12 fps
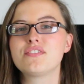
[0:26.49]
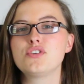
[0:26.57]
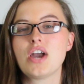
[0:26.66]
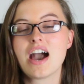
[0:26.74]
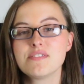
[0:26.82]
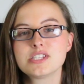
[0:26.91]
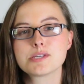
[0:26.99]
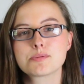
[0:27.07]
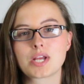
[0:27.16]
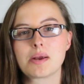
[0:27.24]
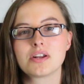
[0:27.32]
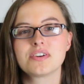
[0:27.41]
If you haven't
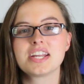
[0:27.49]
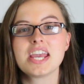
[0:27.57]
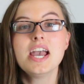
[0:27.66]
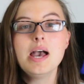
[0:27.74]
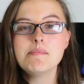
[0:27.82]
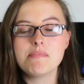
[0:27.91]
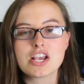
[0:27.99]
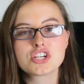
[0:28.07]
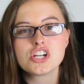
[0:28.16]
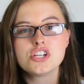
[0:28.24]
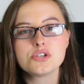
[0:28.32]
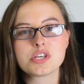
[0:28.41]
subscribed already, make
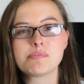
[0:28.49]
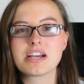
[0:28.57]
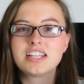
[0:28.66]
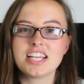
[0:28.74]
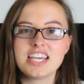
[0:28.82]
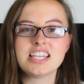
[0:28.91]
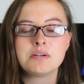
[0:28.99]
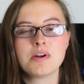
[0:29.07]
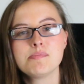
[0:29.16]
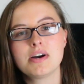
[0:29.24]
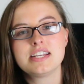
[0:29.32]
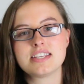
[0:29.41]
sure to do so by clicking that
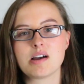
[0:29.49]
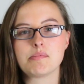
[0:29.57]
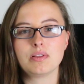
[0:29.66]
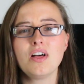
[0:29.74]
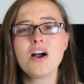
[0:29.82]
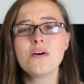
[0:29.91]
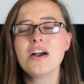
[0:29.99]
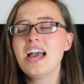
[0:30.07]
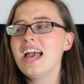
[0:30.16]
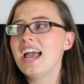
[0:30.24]
red button down below.